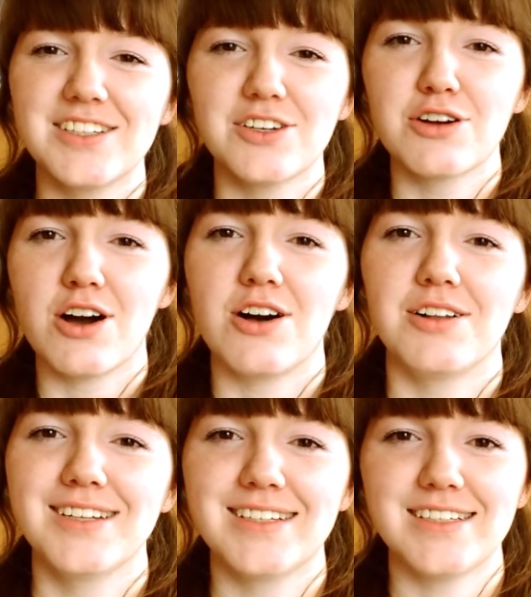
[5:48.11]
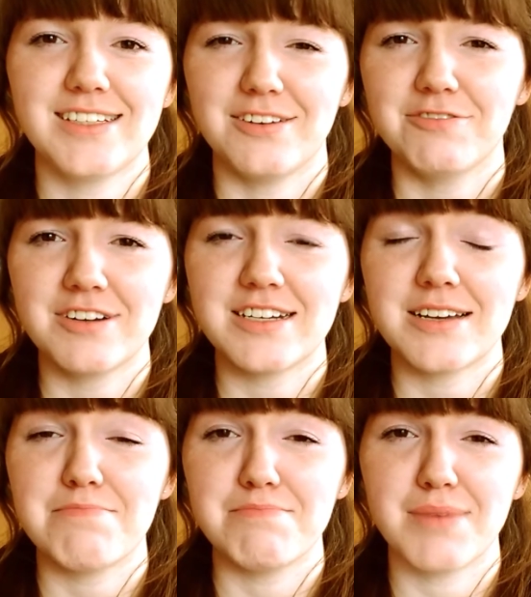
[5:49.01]
These are all different
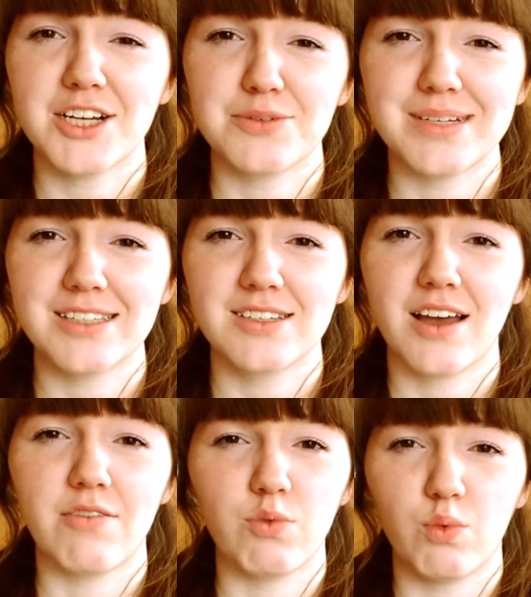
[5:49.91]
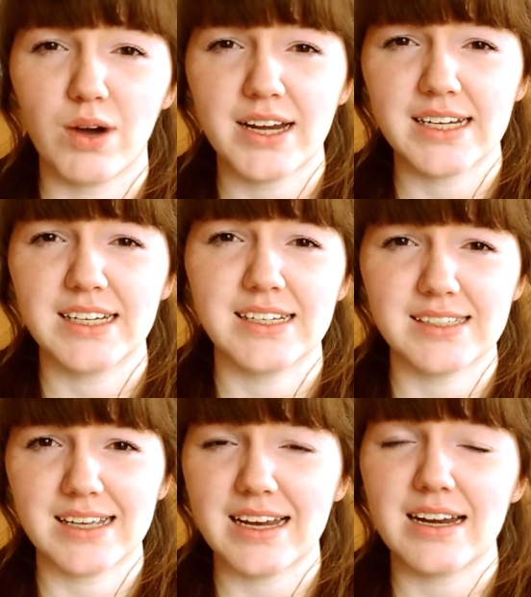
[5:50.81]
measurements of what
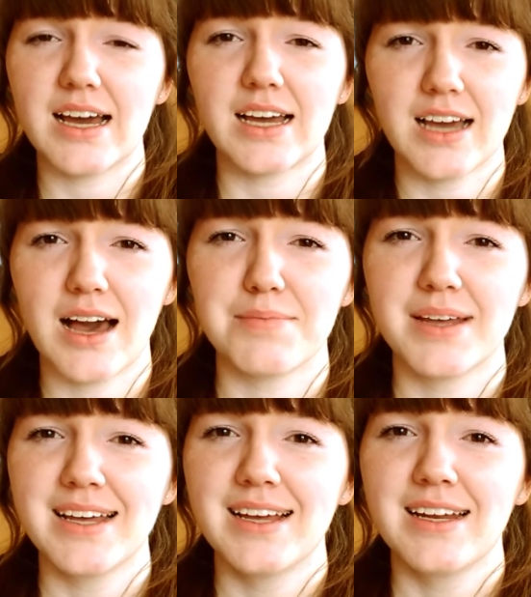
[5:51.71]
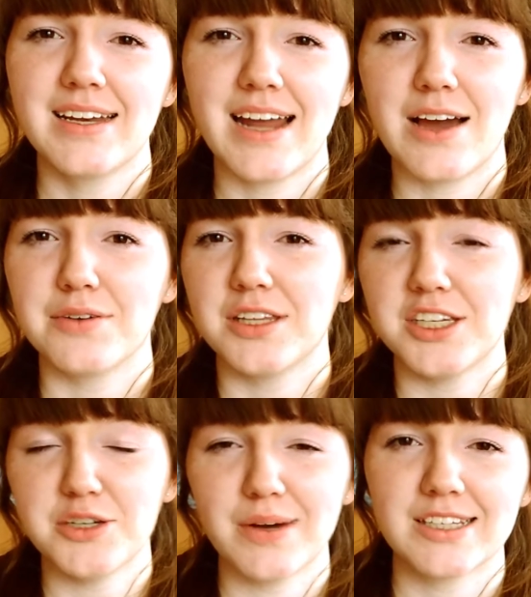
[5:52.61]
is in a cup. Now, the
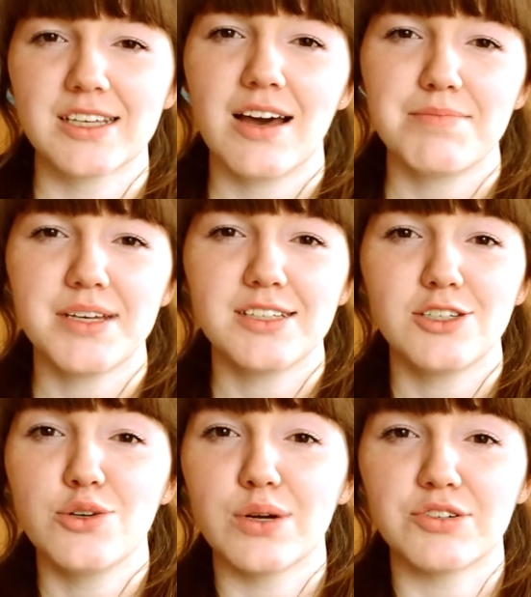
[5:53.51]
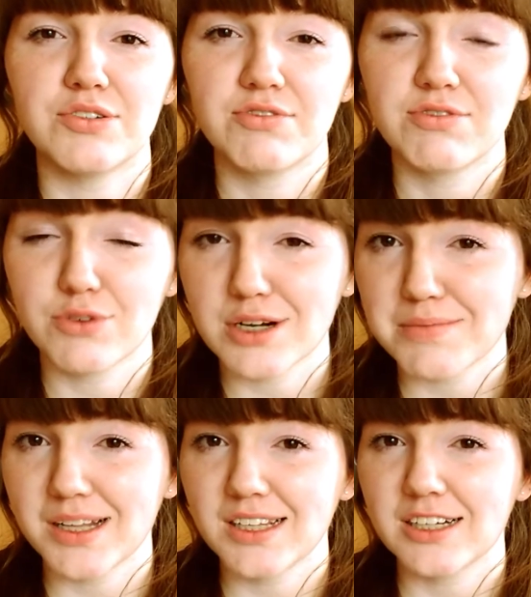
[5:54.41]
US cup is 240
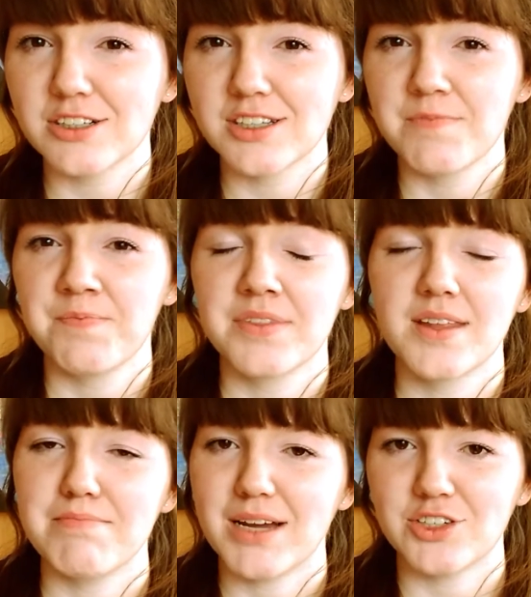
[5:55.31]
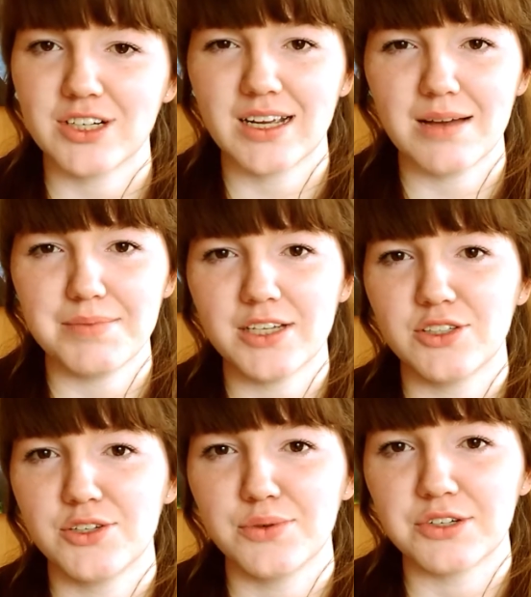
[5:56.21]
milliliters, the metric cup
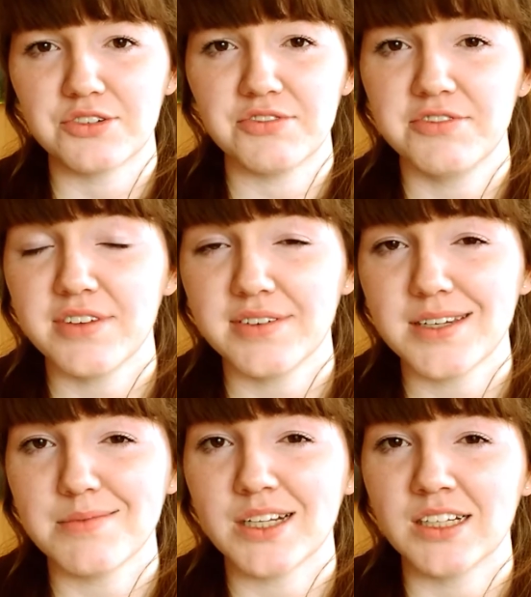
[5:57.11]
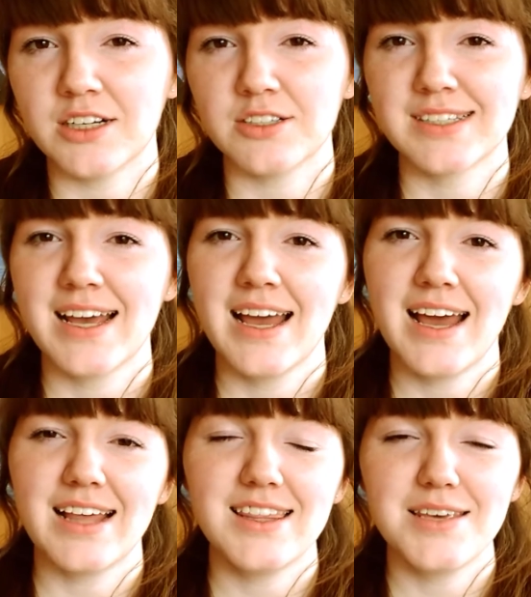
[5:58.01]
is 250 milliliters,
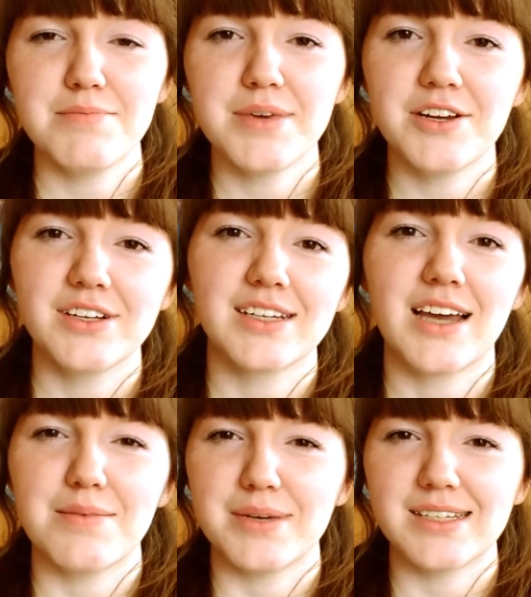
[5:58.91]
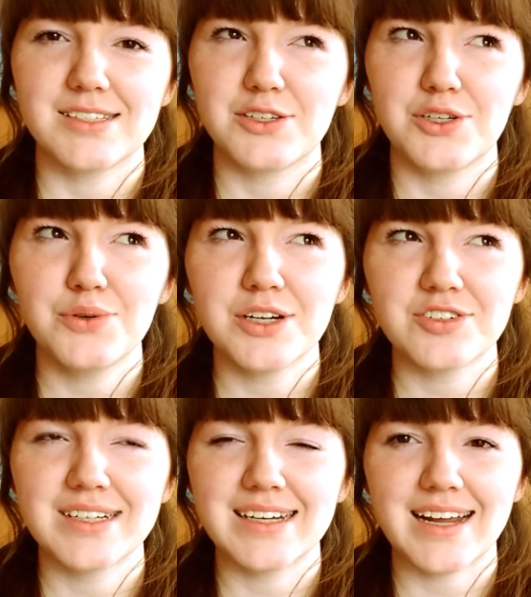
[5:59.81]
and the imperial cup is
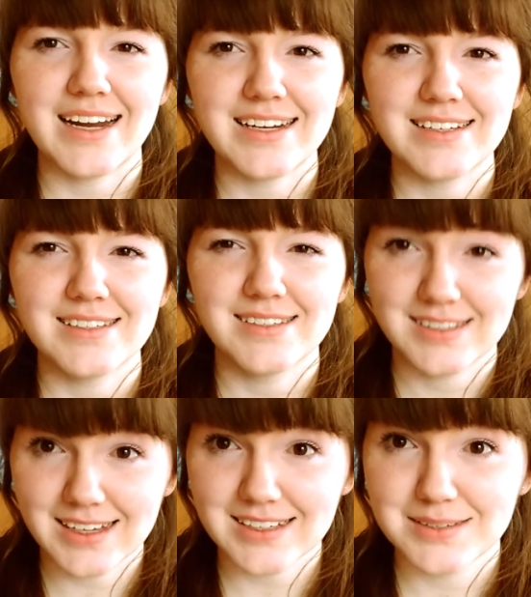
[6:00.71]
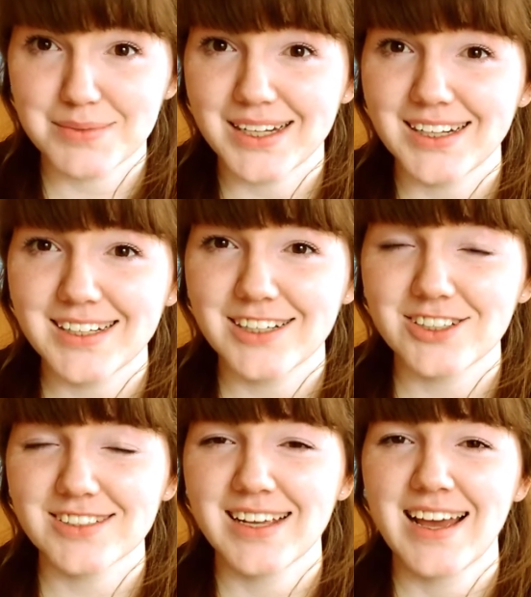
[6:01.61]
286
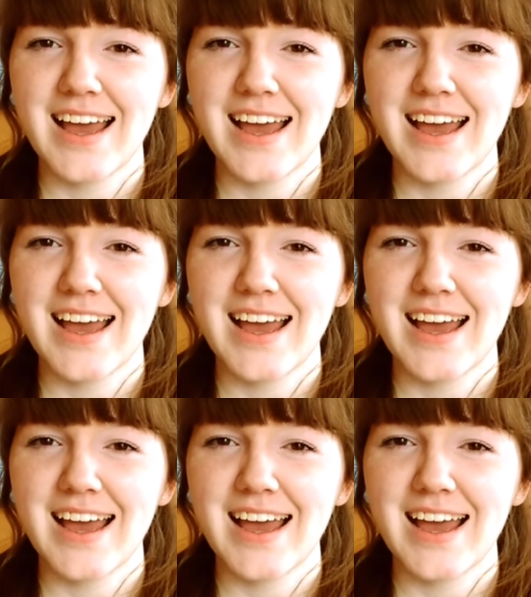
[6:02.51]
milliliters,